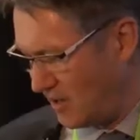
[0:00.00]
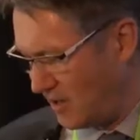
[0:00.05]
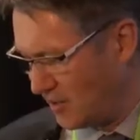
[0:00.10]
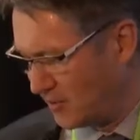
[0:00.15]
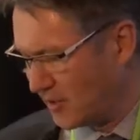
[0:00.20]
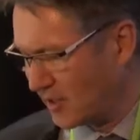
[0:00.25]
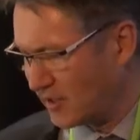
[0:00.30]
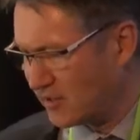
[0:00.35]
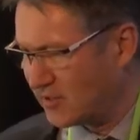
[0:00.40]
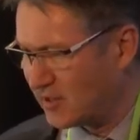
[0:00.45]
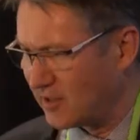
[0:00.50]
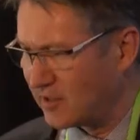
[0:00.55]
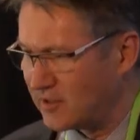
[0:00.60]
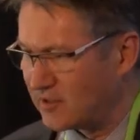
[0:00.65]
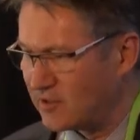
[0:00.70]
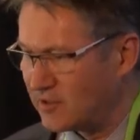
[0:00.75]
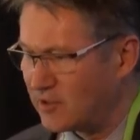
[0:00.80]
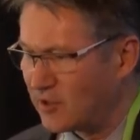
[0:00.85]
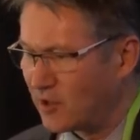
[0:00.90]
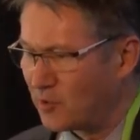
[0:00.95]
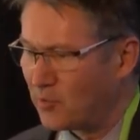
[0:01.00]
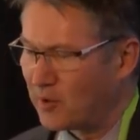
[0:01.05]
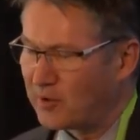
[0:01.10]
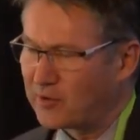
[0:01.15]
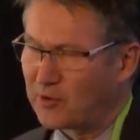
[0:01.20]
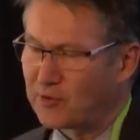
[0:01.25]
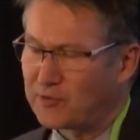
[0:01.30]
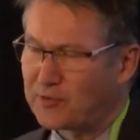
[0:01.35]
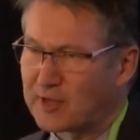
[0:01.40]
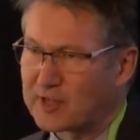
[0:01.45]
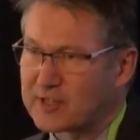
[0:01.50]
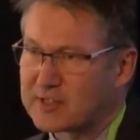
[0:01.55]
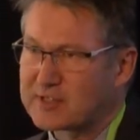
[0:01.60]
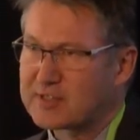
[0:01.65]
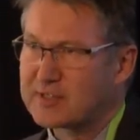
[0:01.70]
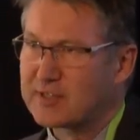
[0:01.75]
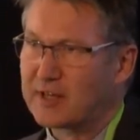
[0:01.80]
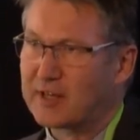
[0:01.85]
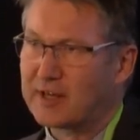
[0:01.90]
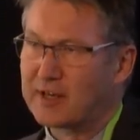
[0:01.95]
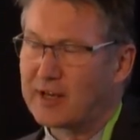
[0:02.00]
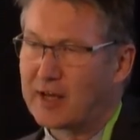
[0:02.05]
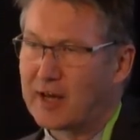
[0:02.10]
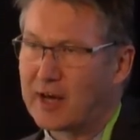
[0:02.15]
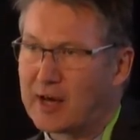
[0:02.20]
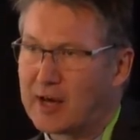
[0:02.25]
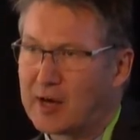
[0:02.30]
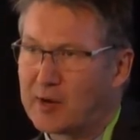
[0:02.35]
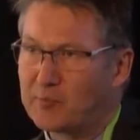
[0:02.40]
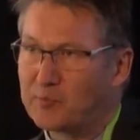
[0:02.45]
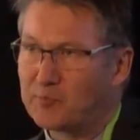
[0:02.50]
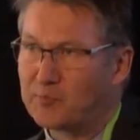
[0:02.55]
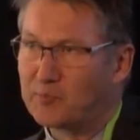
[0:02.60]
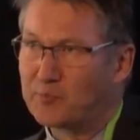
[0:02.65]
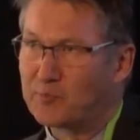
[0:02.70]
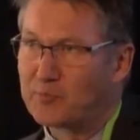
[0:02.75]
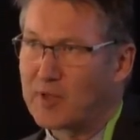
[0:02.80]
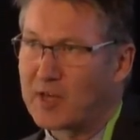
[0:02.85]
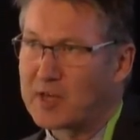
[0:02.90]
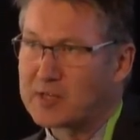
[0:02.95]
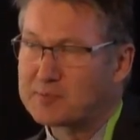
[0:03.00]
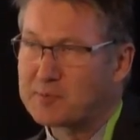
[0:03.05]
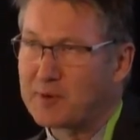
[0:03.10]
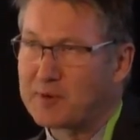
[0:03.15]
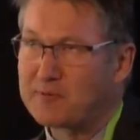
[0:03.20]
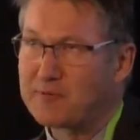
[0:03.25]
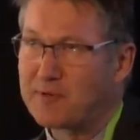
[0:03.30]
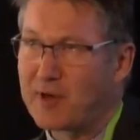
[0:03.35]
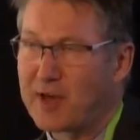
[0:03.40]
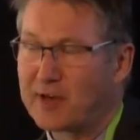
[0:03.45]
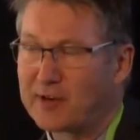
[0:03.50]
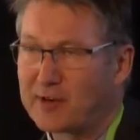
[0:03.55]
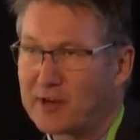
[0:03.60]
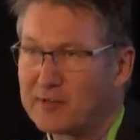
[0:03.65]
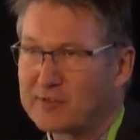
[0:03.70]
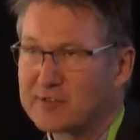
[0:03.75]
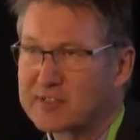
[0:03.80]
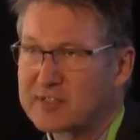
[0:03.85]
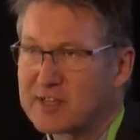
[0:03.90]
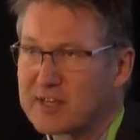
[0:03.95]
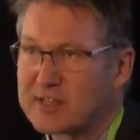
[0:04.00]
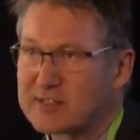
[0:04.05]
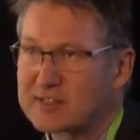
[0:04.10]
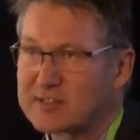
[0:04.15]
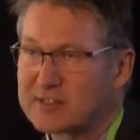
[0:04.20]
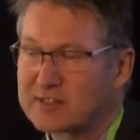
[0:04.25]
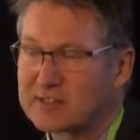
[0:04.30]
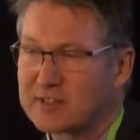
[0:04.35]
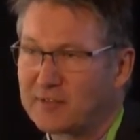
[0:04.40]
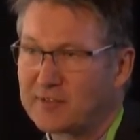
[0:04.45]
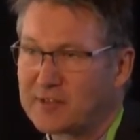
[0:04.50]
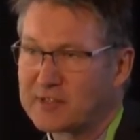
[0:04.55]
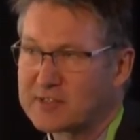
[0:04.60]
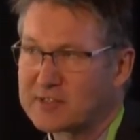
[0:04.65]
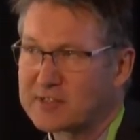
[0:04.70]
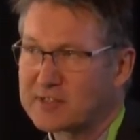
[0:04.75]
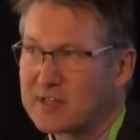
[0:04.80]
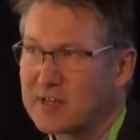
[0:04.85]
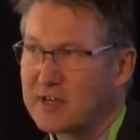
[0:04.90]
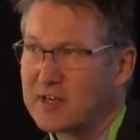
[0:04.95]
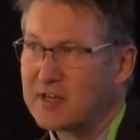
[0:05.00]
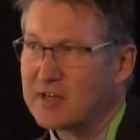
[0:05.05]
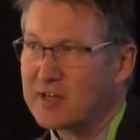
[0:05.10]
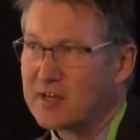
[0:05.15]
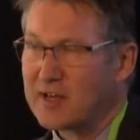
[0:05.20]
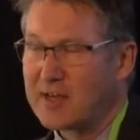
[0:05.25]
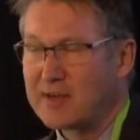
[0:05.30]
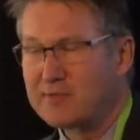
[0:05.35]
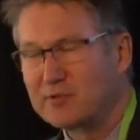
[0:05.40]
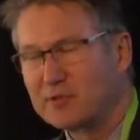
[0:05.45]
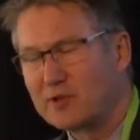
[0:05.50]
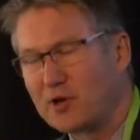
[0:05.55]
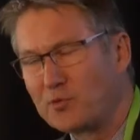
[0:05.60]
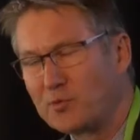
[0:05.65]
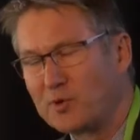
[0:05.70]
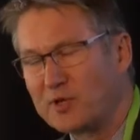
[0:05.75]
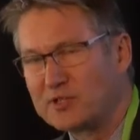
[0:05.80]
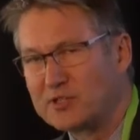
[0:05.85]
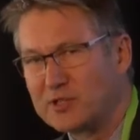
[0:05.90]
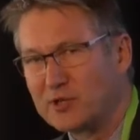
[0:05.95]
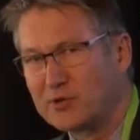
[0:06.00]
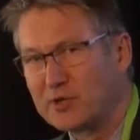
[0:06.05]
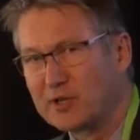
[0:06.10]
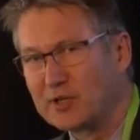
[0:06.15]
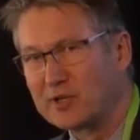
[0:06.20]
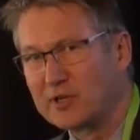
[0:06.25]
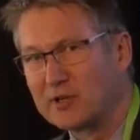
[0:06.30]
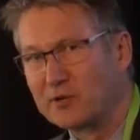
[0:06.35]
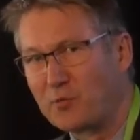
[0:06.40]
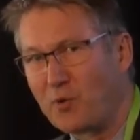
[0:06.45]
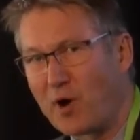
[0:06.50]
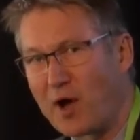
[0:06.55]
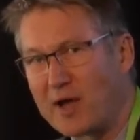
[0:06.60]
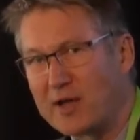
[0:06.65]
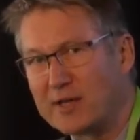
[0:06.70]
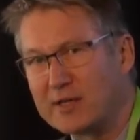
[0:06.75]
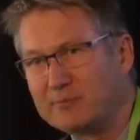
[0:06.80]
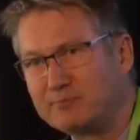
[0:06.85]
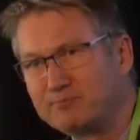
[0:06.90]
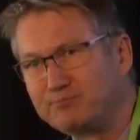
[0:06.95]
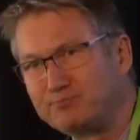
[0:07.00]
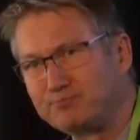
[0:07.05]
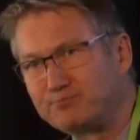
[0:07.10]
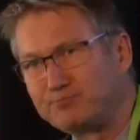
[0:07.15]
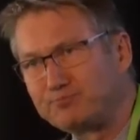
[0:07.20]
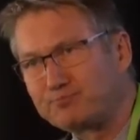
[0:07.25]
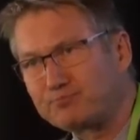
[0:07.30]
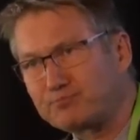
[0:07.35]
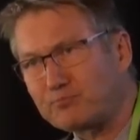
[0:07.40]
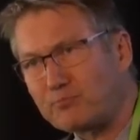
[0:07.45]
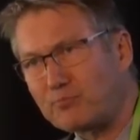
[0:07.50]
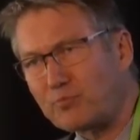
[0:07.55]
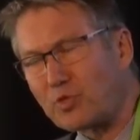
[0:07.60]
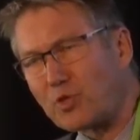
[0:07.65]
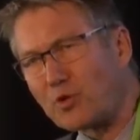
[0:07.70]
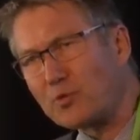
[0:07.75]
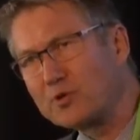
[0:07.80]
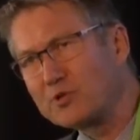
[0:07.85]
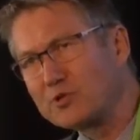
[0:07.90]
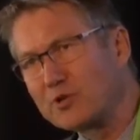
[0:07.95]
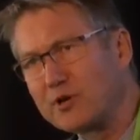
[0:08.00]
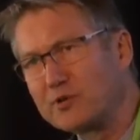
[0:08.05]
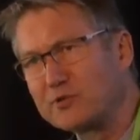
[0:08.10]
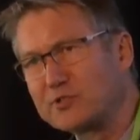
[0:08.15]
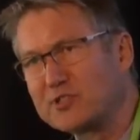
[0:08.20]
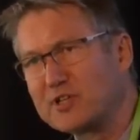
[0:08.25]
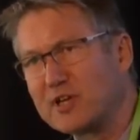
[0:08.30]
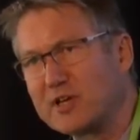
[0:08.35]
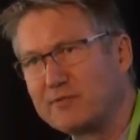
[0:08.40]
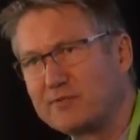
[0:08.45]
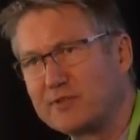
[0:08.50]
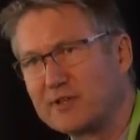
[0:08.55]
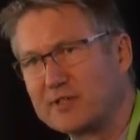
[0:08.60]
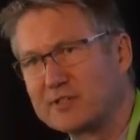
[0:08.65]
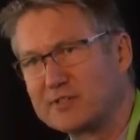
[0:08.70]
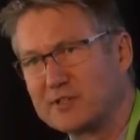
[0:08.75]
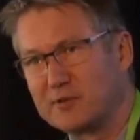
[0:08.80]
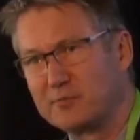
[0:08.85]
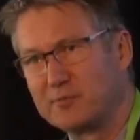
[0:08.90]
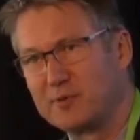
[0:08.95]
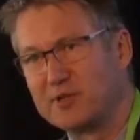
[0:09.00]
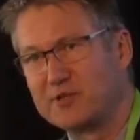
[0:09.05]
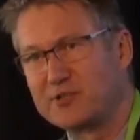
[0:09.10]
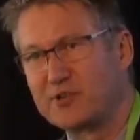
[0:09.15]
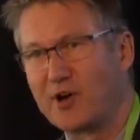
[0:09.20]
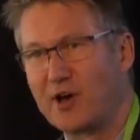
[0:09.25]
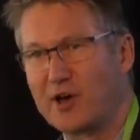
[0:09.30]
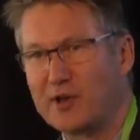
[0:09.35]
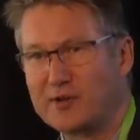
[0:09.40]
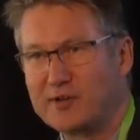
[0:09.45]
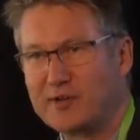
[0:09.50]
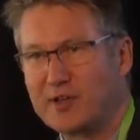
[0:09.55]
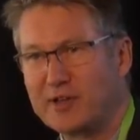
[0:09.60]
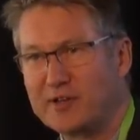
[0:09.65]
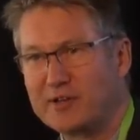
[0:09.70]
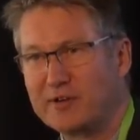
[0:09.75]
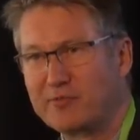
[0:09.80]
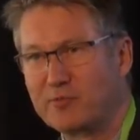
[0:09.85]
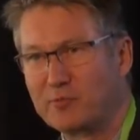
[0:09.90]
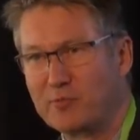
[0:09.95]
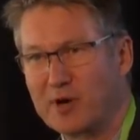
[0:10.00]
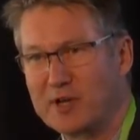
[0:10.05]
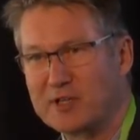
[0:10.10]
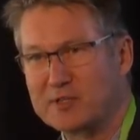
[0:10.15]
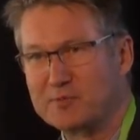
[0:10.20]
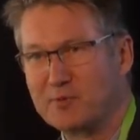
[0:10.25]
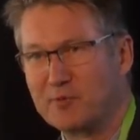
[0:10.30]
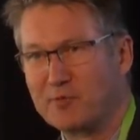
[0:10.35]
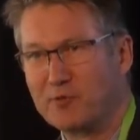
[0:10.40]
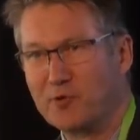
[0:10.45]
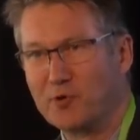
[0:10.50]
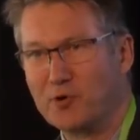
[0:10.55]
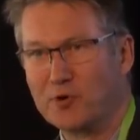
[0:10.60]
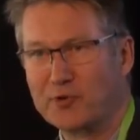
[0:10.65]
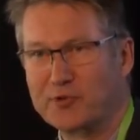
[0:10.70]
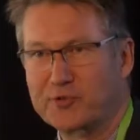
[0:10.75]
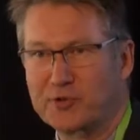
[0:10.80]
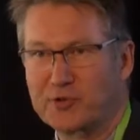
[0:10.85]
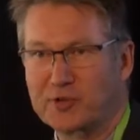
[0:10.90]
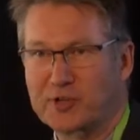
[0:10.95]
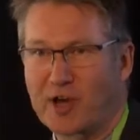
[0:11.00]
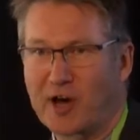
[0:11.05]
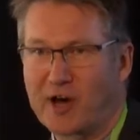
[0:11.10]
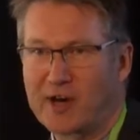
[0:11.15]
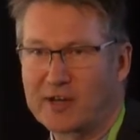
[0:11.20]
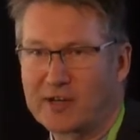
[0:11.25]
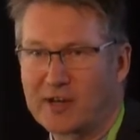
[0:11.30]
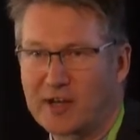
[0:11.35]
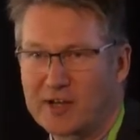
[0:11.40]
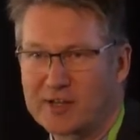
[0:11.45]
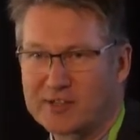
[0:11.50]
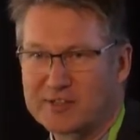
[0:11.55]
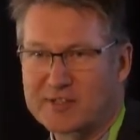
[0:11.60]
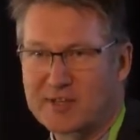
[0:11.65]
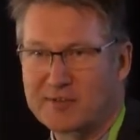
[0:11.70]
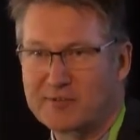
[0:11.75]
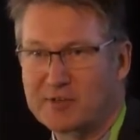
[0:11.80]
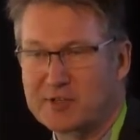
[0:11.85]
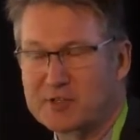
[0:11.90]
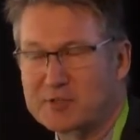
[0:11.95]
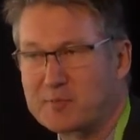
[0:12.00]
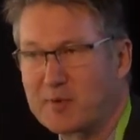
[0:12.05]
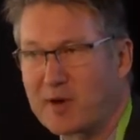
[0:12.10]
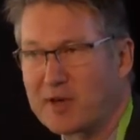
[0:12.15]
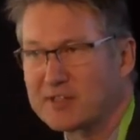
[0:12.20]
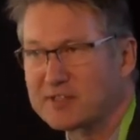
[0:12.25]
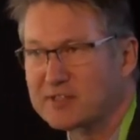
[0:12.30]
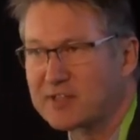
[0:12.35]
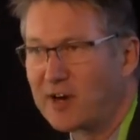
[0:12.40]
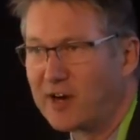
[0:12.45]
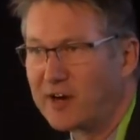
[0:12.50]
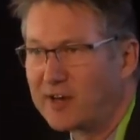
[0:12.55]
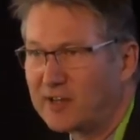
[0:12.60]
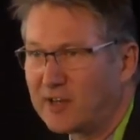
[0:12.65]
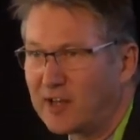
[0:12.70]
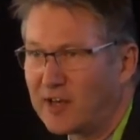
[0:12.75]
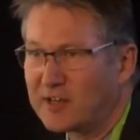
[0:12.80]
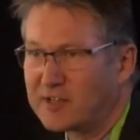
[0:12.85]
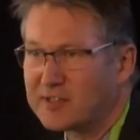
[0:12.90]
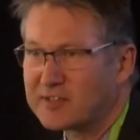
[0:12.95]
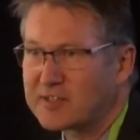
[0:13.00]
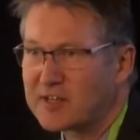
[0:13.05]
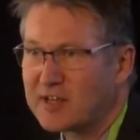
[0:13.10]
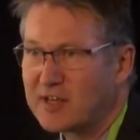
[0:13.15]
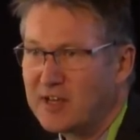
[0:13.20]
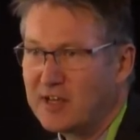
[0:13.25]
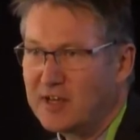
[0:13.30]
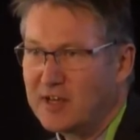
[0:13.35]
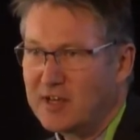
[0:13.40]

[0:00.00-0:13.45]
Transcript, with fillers: I think that you know one of the things that um, has been found overseas is that this, even though we're doing in a way we try to achieve things that have been tried in different ways before through guidelines, evidence based guidelines,